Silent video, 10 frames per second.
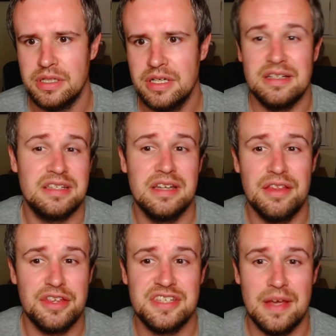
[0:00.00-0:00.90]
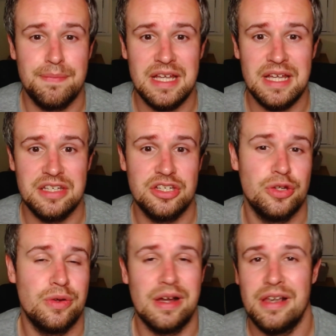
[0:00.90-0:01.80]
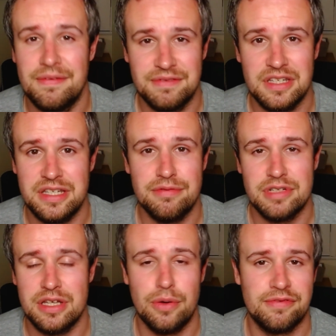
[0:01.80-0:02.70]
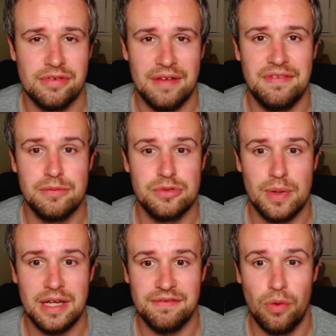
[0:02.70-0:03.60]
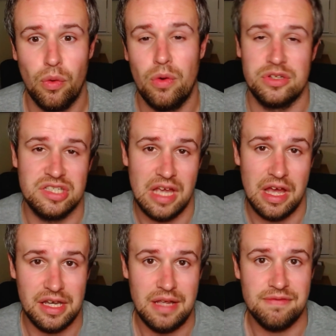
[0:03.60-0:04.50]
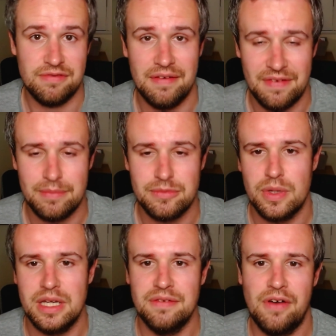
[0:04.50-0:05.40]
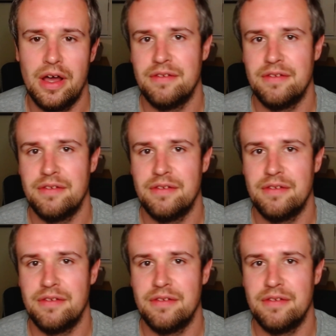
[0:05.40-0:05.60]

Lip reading: It's another set-piece issue I love to see resolved for FM24 or certainly for FM25